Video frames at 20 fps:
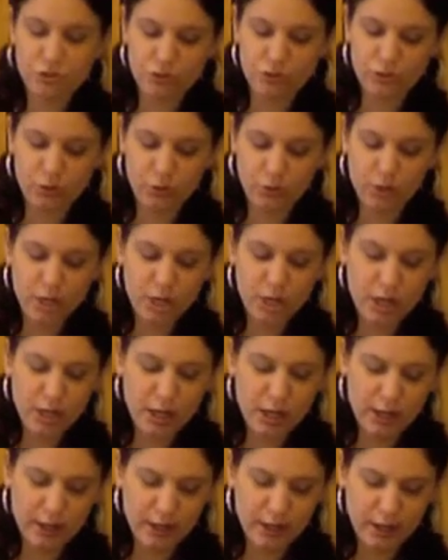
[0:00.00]
So
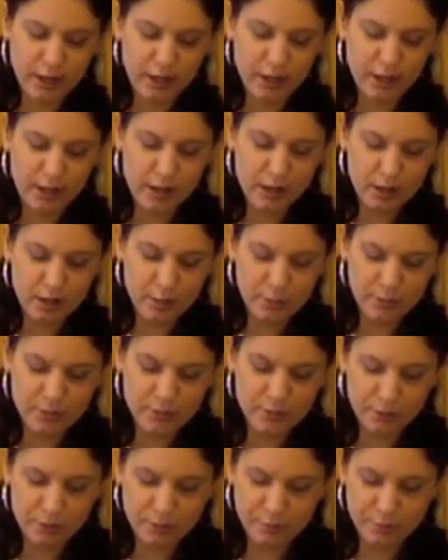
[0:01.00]
I cut up
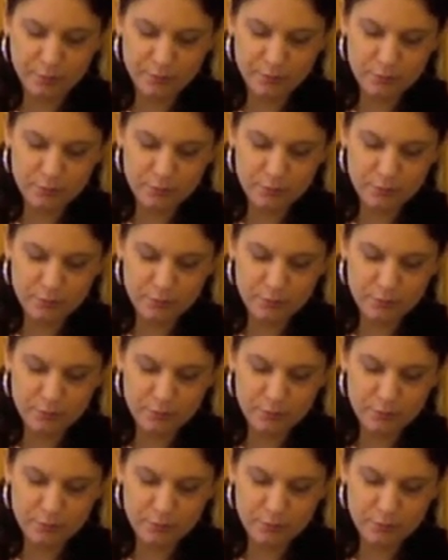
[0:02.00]
some